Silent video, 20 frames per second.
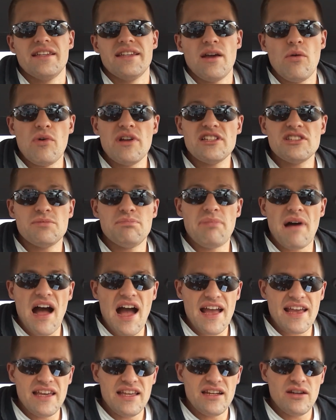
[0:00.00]
Now, what is
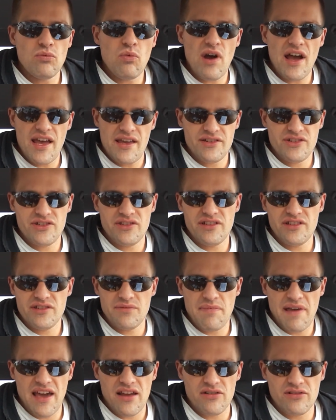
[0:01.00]
buy in and why should
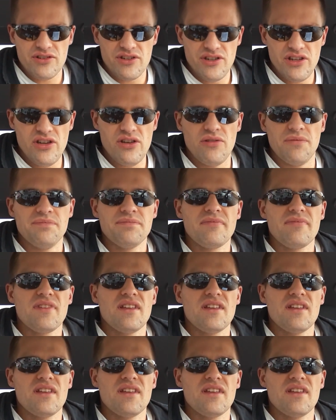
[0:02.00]
this matter to you?